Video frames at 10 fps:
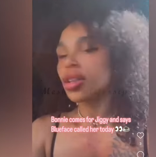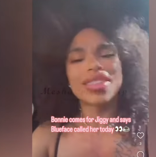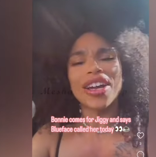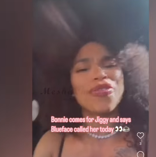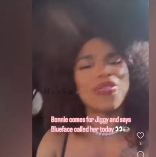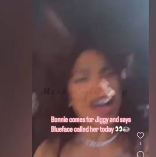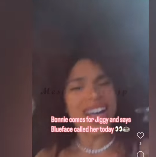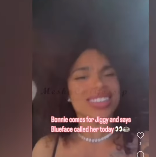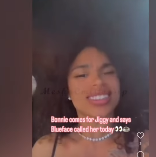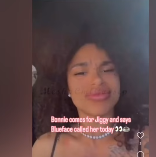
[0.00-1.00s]
The
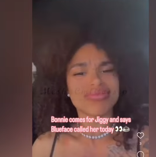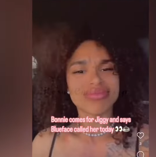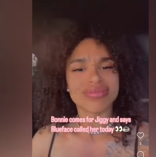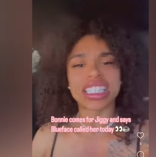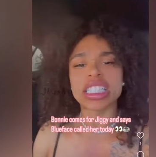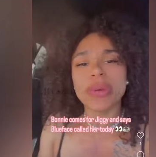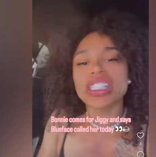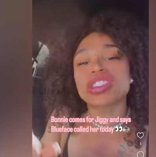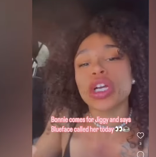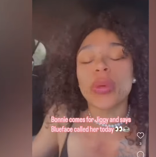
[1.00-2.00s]
fuck? These
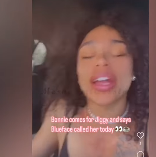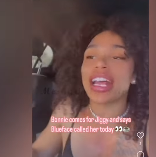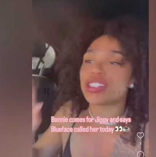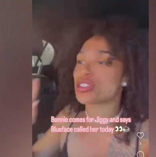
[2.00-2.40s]
bitches are weird. As